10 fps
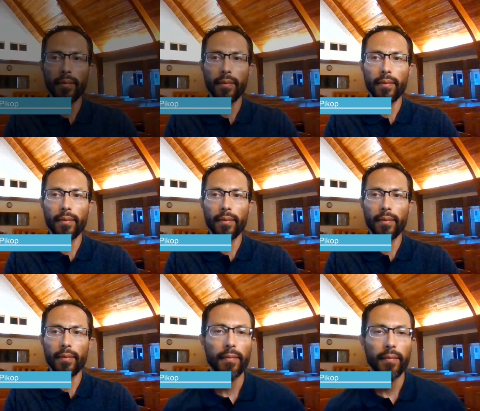
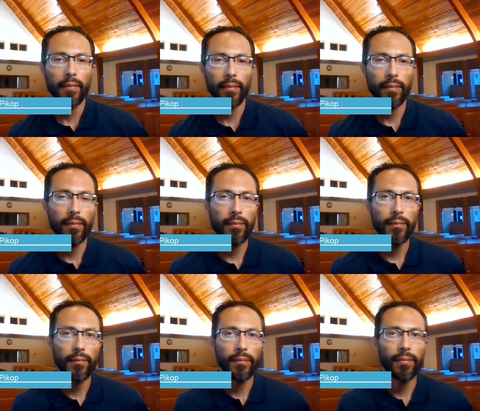
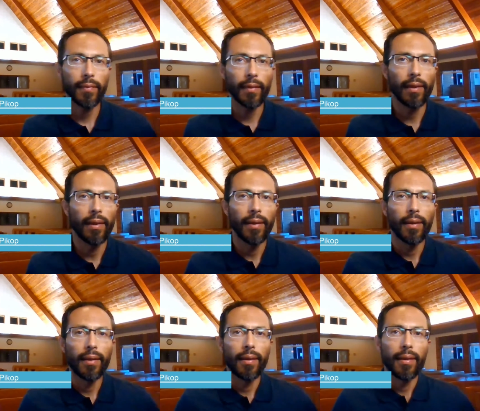Nobody speaks.